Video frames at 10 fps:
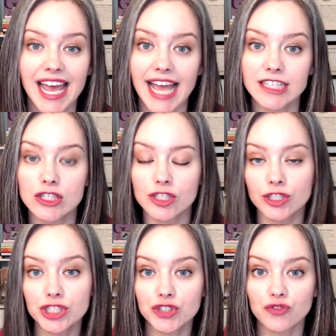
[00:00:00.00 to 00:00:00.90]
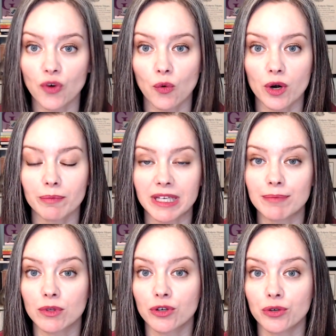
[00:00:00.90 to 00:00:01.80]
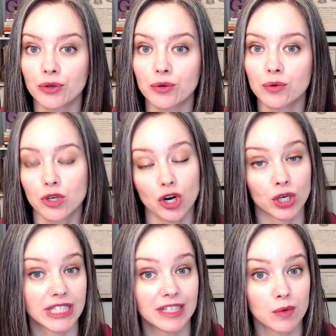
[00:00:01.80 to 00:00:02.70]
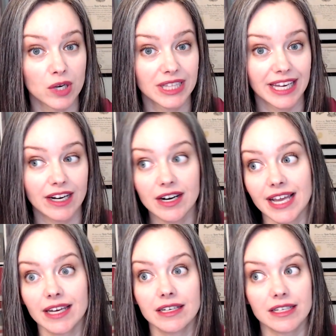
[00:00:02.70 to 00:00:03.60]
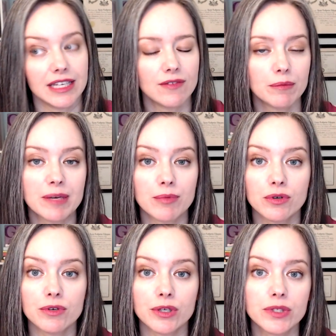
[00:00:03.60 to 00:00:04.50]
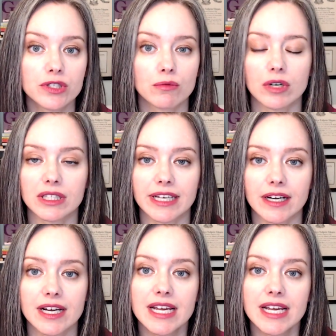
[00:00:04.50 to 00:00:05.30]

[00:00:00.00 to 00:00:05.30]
and search for people who currently work there and even people who used to work there.